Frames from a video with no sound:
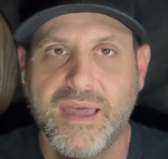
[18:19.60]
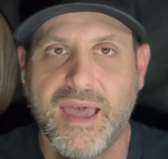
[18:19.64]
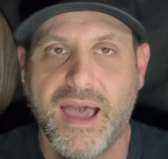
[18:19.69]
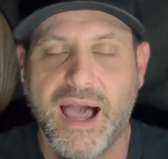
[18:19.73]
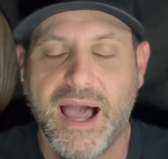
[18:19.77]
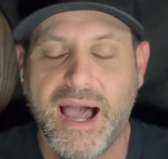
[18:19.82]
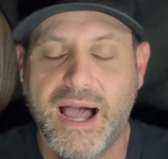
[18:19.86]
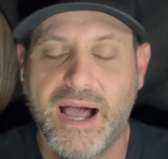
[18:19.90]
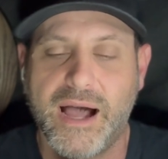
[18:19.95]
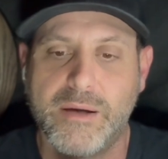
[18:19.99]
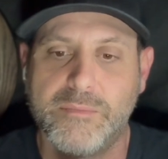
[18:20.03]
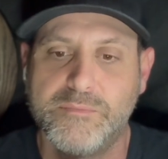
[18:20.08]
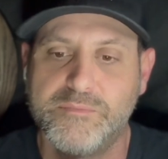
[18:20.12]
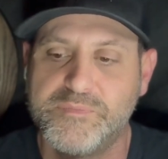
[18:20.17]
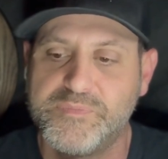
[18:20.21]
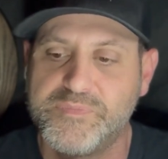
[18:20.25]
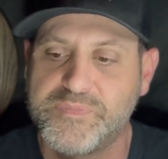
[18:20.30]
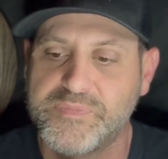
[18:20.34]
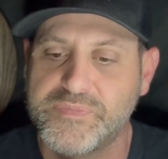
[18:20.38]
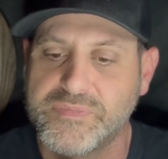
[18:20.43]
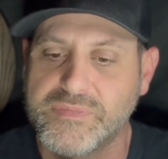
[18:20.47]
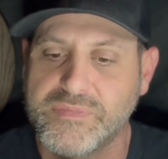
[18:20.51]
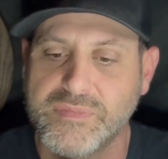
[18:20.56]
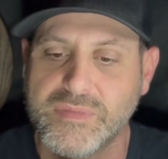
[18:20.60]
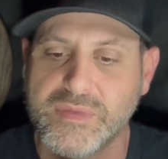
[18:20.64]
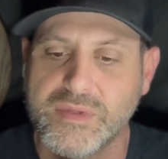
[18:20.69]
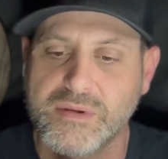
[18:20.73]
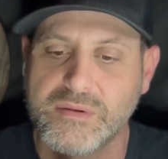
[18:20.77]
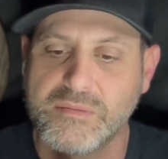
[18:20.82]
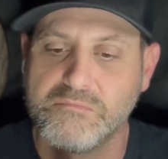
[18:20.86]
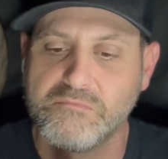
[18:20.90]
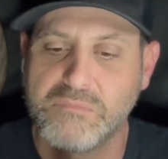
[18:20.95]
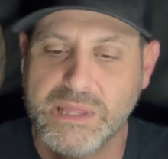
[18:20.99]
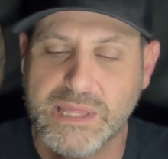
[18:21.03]
But
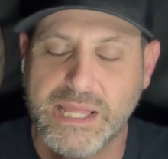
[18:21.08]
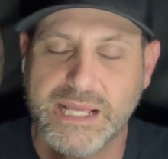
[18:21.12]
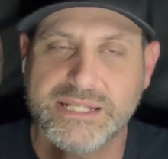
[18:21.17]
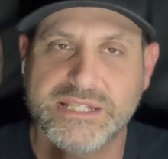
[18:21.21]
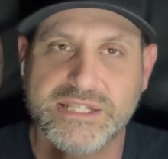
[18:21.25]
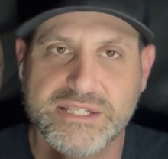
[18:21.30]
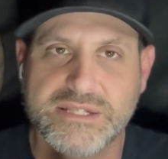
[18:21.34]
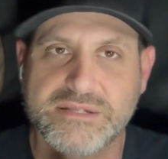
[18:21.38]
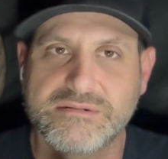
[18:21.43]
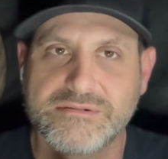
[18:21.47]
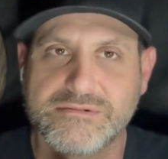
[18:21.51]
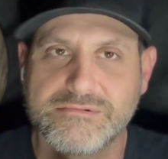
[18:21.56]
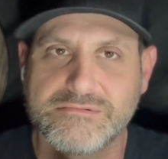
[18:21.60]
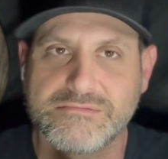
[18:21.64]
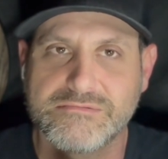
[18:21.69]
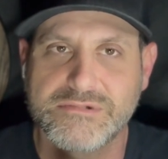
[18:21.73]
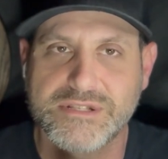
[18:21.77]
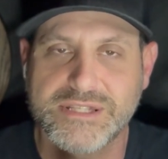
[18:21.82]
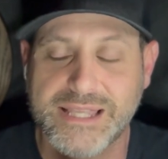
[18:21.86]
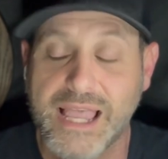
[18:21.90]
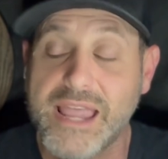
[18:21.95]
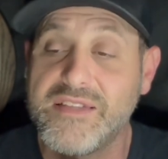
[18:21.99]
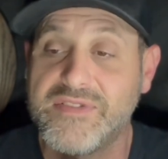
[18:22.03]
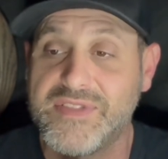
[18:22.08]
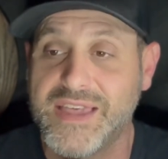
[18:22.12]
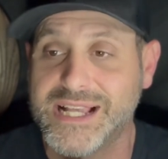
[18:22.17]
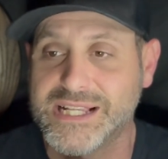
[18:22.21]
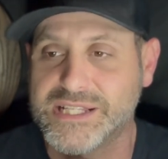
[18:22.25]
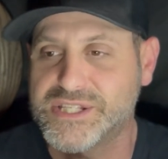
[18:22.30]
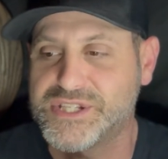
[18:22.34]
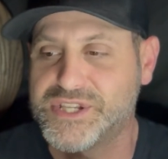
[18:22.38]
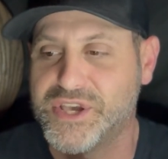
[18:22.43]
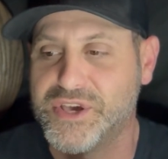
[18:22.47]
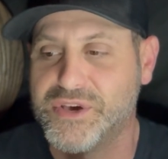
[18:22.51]
let's say
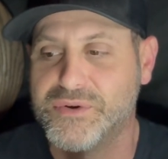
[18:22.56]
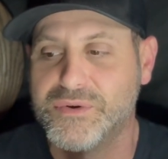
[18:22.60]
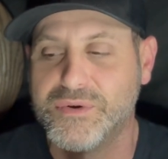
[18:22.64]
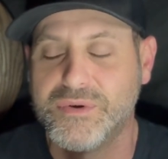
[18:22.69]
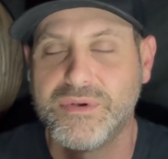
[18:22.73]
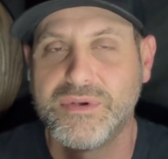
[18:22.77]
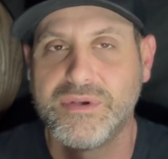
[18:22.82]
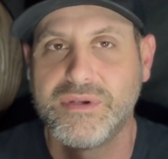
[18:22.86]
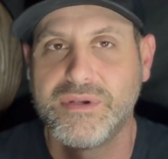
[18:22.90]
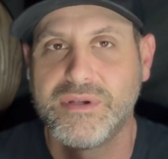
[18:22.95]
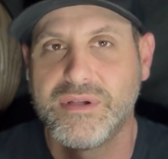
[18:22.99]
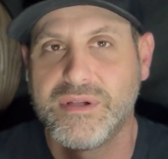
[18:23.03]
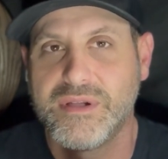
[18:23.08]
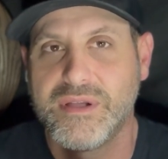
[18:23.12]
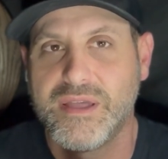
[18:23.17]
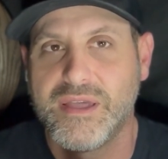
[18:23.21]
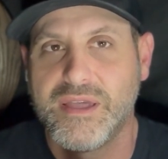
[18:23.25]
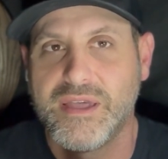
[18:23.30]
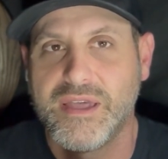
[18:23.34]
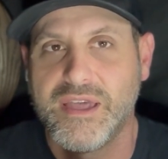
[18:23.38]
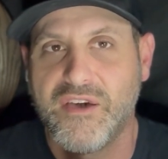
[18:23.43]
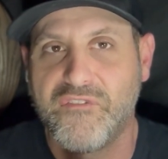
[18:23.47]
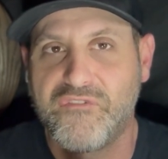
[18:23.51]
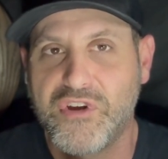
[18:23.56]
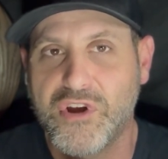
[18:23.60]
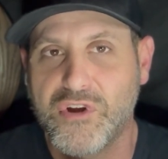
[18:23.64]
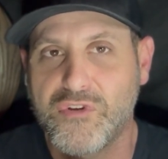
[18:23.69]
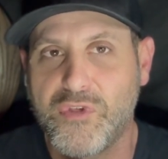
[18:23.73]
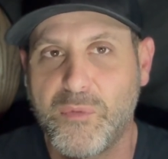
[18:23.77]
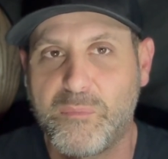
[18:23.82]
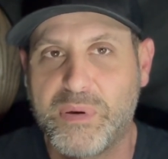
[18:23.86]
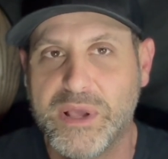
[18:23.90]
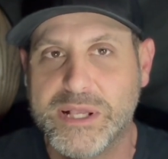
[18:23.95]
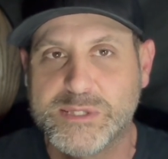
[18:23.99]
this too. If you're
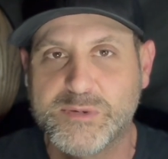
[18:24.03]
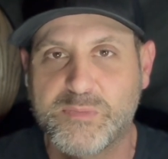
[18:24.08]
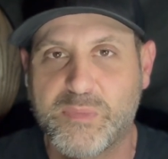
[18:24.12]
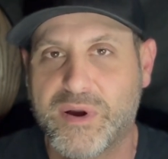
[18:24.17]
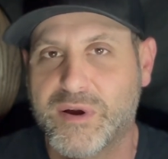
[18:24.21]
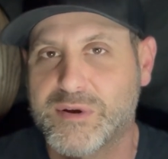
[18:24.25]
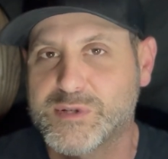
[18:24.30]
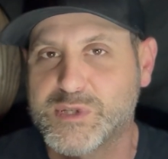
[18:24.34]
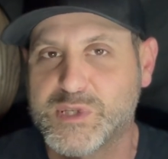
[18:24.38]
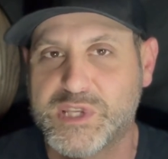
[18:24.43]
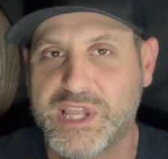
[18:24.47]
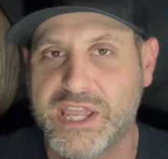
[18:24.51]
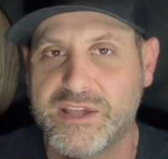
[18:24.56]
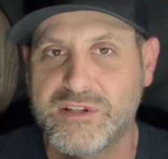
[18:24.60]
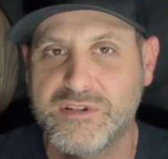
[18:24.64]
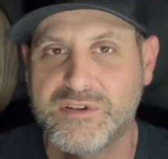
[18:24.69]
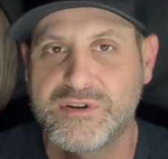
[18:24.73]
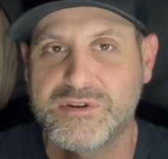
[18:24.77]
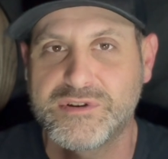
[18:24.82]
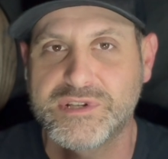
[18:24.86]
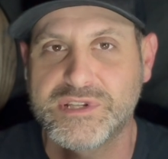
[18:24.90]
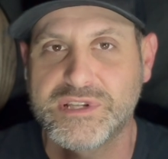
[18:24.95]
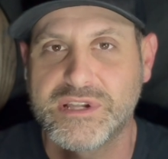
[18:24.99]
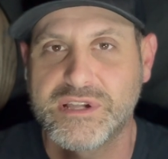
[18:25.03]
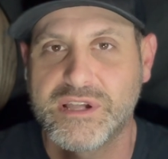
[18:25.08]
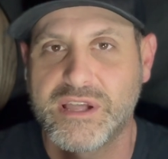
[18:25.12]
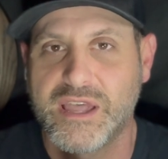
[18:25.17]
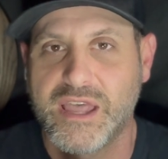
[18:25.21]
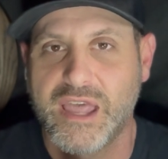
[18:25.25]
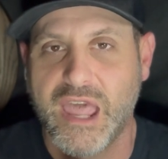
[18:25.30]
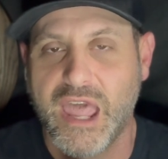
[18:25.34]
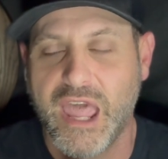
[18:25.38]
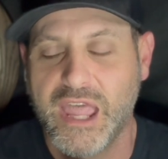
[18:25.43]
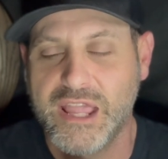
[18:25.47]
the Pittsburgh Steelers
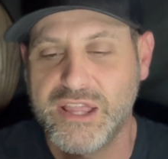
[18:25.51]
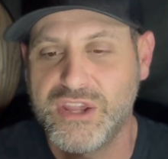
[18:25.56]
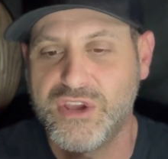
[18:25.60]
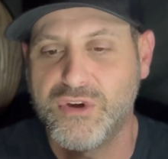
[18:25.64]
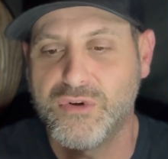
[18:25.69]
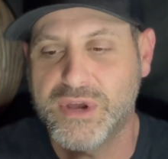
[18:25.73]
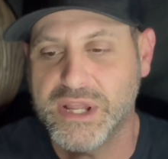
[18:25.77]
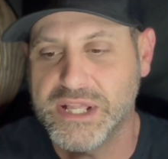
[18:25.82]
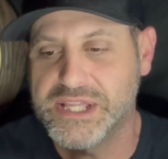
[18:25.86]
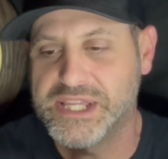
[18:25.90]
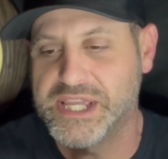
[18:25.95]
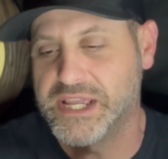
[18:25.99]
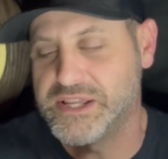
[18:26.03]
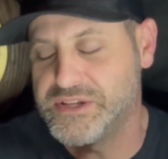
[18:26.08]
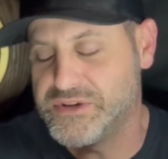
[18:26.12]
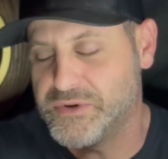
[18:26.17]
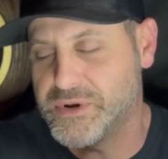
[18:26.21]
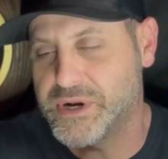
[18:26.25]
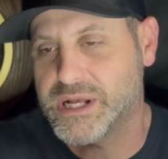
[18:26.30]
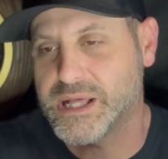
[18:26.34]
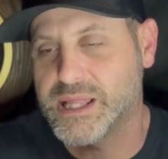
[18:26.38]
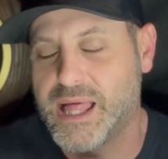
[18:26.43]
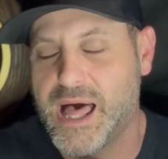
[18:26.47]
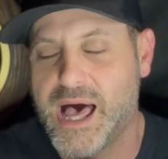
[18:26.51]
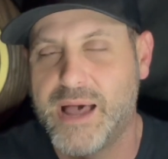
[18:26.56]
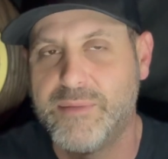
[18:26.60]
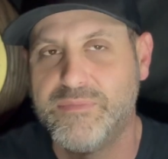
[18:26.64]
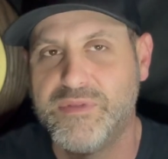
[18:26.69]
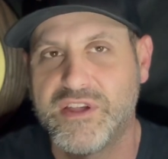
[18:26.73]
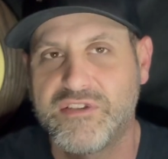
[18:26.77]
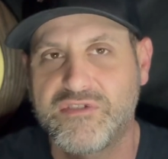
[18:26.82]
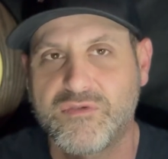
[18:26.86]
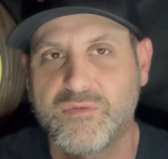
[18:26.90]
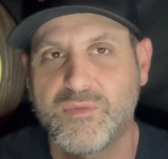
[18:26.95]
and you continue to climb
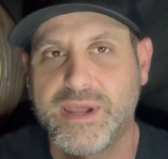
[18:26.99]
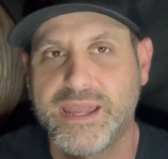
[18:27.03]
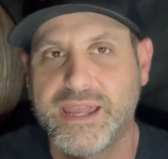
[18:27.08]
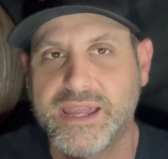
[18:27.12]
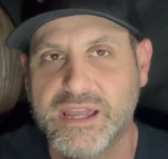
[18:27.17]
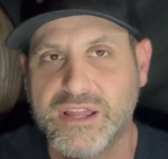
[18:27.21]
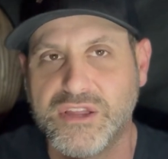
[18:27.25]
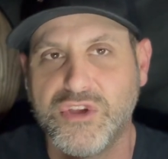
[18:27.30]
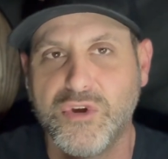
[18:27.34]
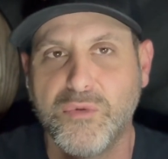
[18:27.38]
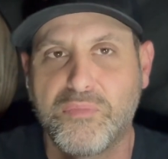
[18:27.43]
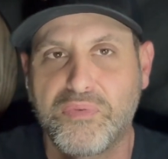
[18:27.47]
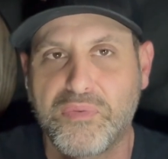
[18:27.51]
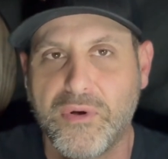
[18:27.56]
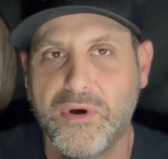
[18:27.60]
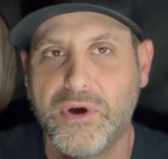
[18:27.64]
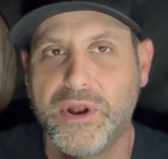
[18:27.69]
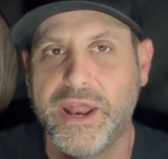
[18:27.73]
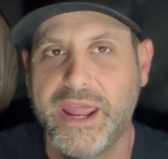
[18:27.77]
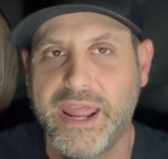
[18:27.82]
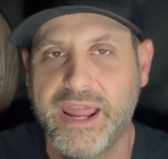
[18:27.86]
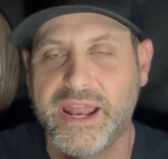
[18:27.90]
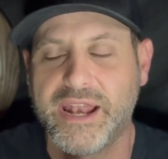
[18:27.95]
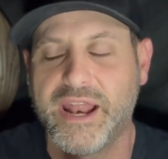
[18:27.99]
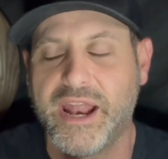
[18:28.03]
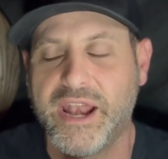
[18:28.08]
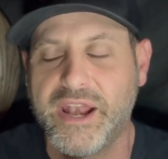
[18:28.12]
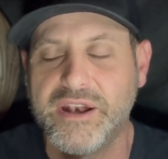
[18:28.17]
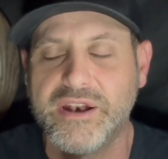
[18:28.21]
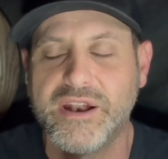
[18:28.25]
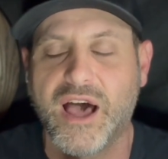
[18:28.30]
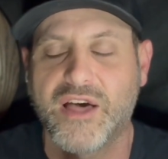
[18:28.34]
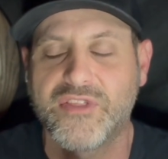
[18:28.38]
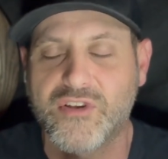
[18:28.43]
this week and you put in
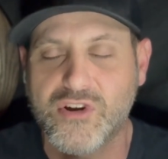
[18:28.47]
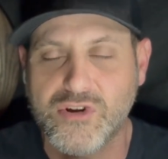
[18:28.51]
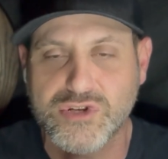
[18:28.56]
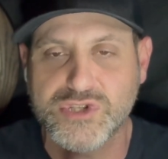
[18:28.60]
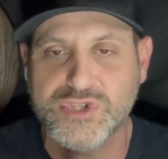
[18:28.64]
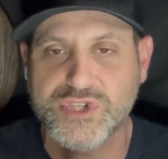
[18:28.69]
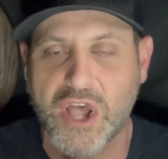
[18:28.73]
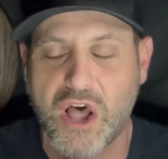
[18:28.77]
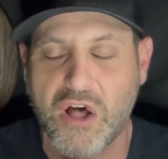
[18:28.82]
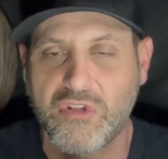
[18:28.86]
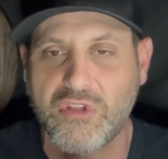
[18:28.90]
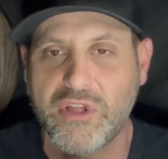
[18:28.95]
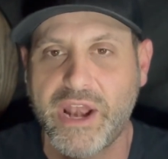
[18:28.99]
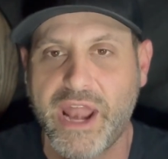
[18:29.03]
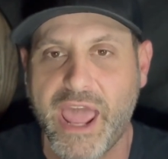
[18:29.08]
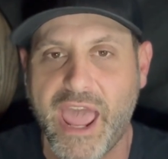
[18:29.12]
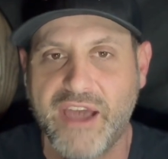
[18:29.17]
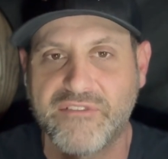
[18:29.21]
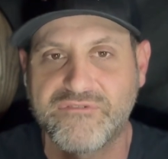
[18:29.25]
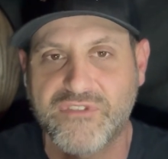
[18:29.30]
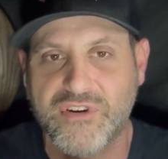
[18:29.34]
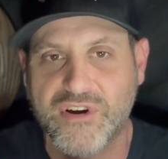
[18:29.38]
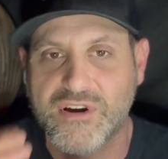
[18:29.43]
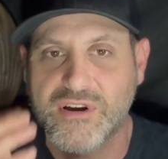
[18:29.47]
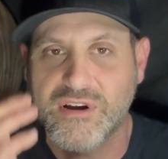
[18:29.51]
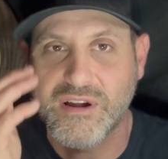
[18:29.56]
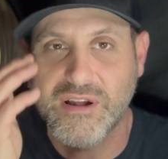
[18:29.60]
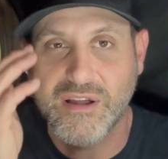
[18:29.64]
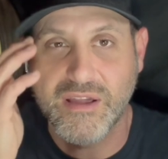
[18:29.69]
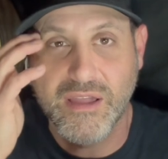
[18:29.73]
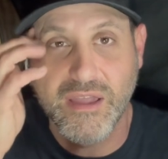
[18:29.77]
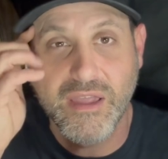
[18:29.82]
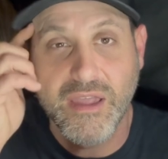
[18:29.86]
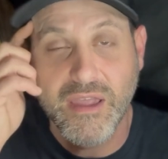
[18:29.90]
another solid effort,
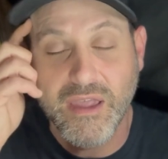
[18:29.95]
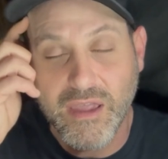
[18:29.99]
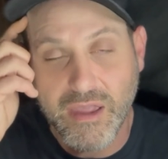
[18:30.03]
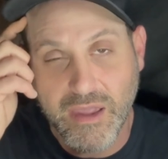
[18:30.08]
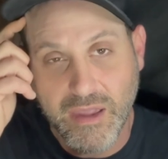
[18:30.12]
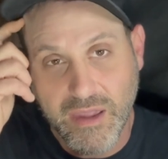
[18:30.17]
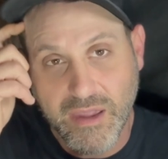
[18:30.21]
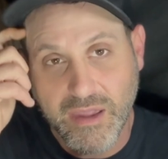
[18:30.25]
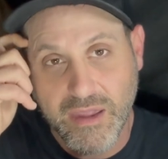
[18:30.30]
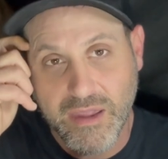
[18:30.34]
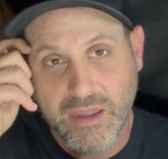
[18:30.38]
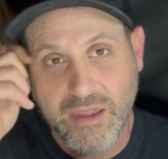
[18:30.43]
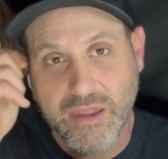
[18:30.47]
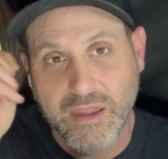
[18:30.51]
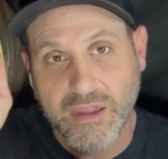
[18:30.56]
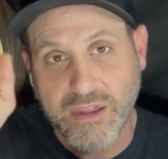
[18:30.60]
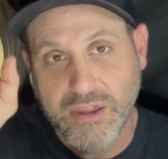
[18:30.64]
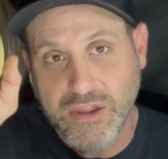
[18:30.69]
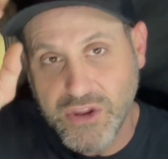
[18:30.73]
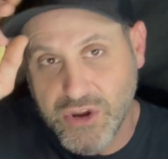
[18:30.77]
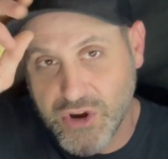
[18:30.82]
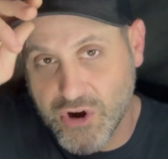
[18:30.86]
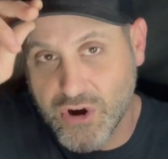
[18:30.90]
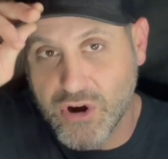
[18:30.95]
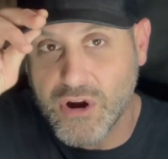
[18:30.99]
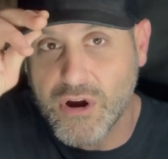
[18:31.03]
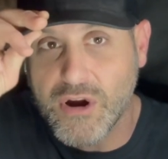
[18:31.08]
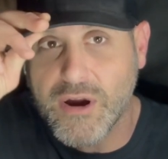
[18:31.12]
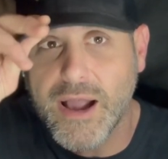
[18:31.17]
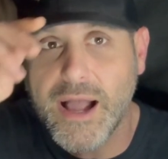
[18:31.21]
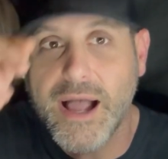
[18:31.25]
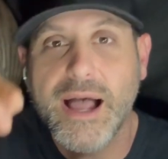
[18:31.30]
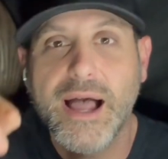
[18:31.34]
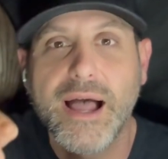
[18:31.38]

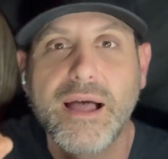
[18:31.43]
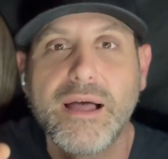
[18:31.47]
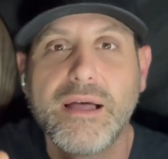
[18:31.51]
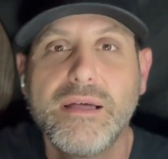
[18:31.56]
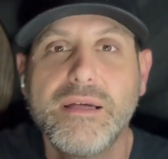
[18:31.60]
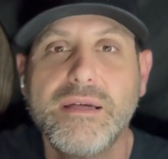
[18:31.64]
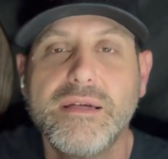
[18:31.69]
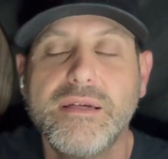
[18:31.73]
your